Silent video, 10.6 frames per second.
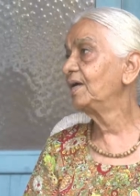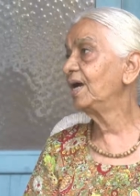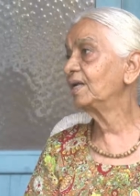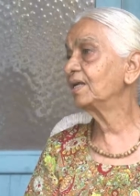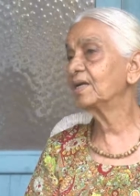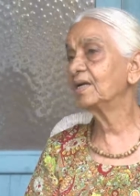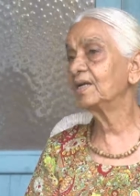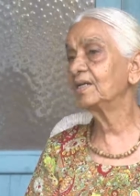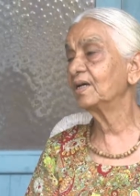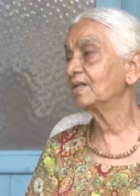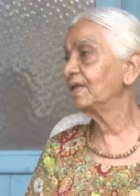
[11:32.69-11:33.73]
And
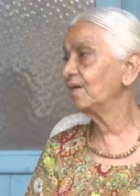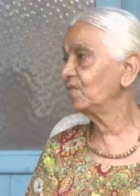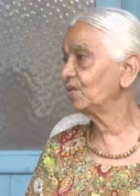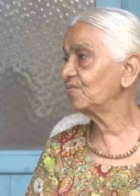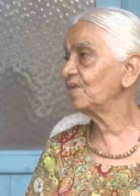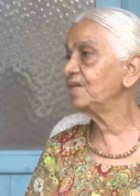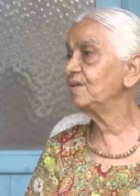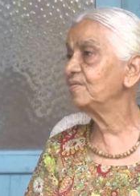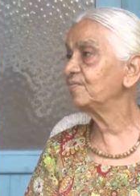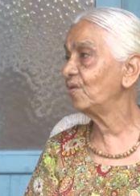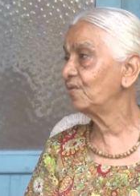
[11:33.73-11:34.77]
Kanakda was very
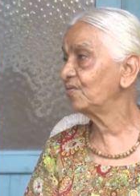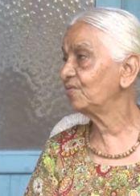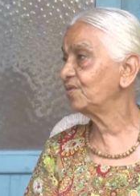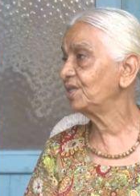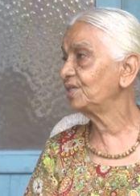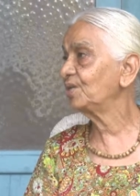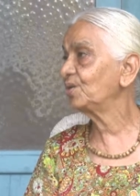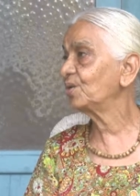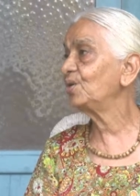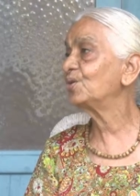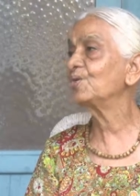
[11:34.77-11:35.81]
fond of children,
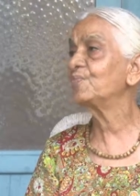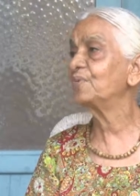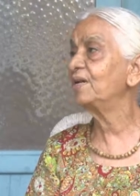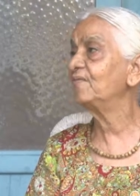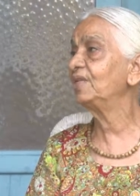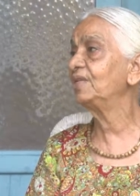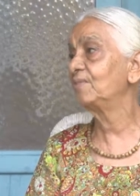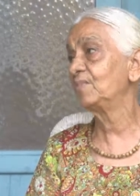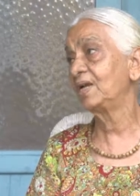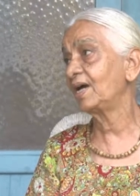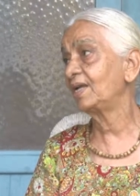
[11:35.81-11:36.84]
so he used to play with them,
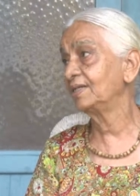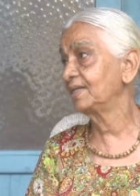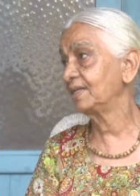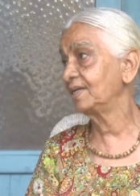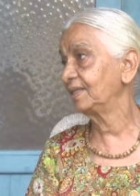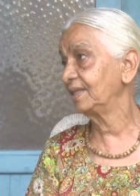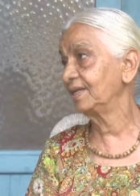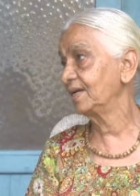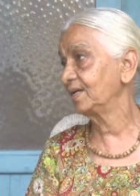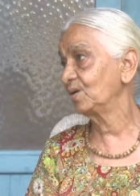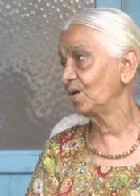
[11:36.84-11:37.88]
and I learned nothing
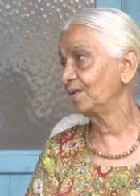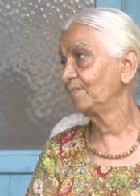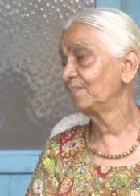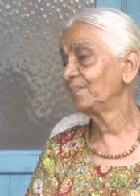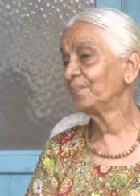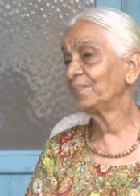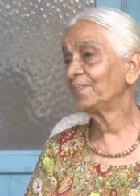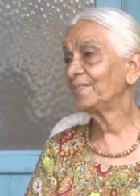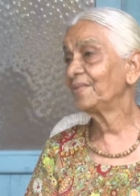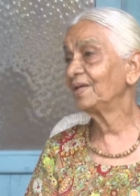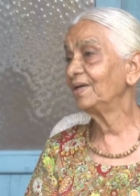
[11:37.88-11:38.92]
at all.
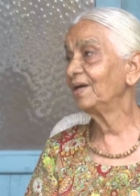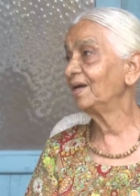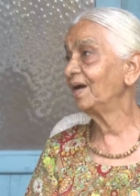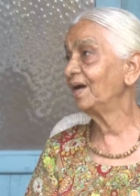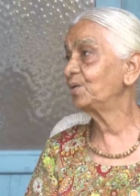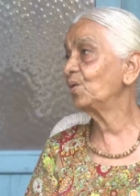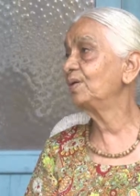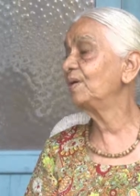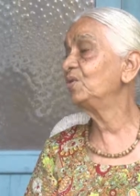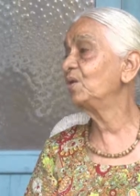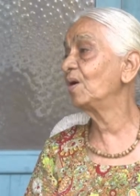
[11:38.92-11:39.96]
I told
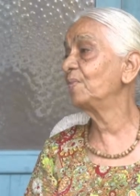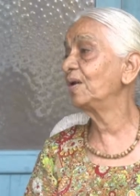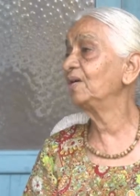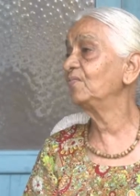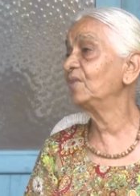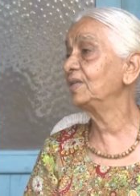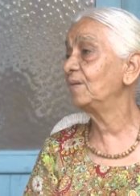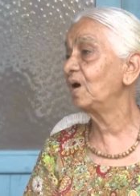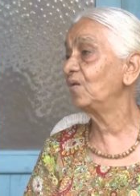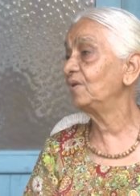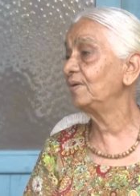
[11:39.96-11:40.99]
him, you are playing with them,
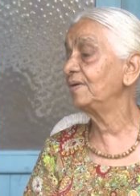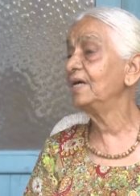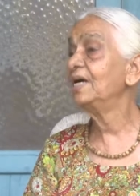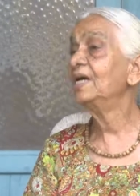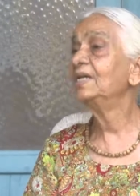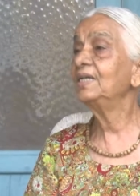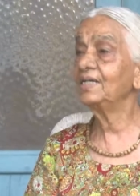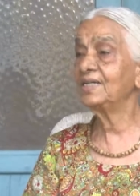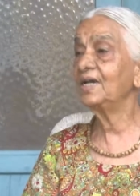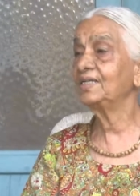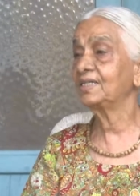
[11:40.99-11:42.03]
how will we? Yes,
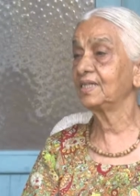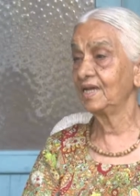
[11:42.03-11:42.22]
yes.